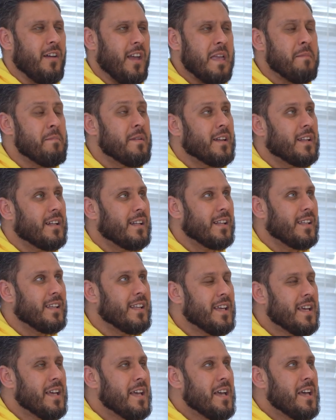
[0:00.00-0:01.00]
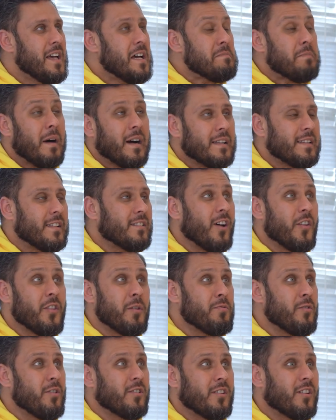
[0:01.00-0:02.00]
imminently. But there's other
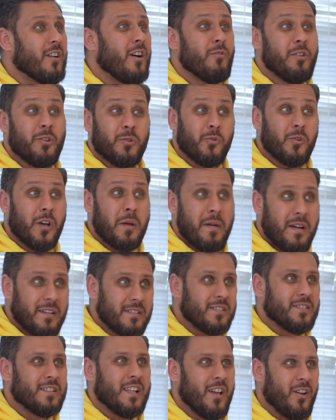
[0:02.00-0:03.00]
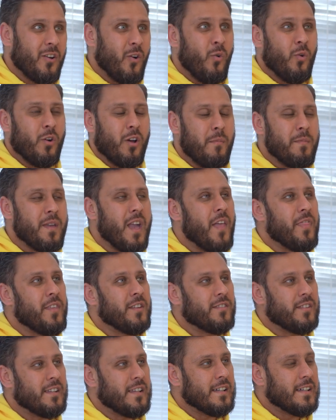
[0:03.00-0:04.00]
products I can't really talk about, that they're all coming out
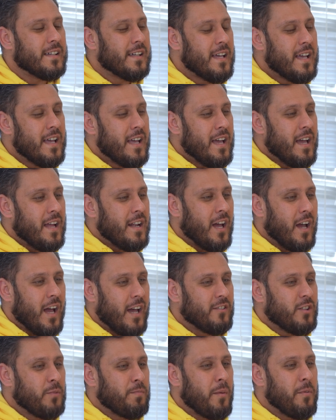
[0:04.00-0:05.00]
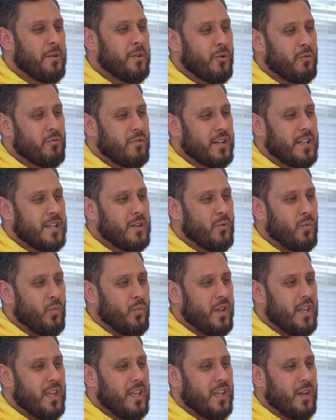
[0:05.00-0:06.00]
this year. Okay. Now, as you probably know already,
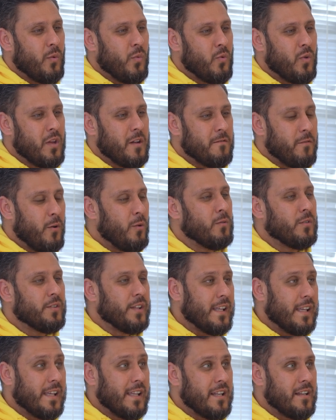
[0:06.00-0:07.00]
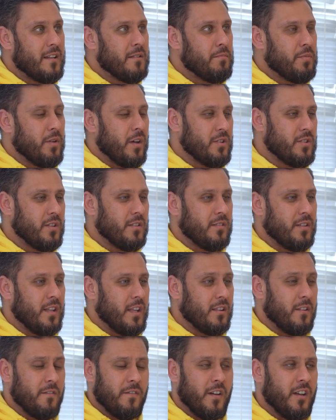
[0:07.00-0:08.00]
we were involved in
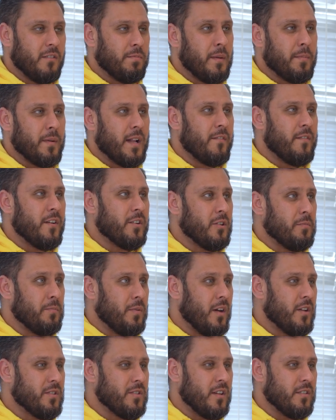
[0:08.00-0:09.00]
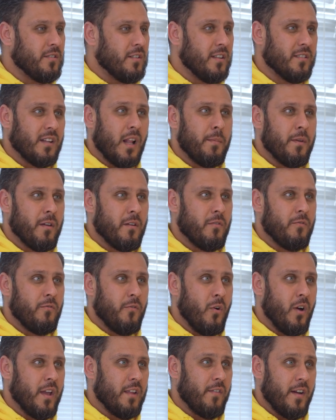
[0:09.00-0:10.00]
purchasing the first people ever to purchase an Islamic
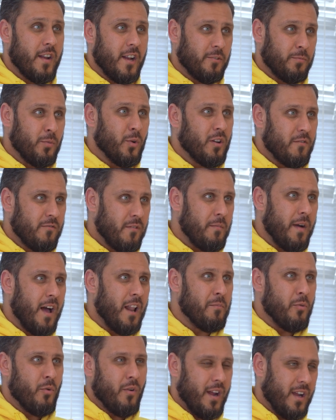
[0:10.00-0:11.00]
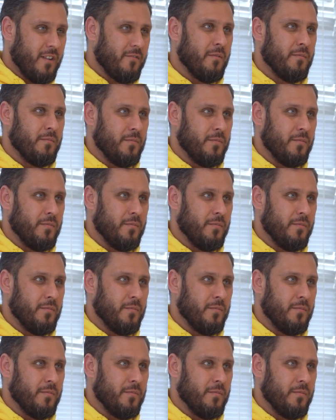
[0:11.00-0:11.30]
finance book from Al Burak,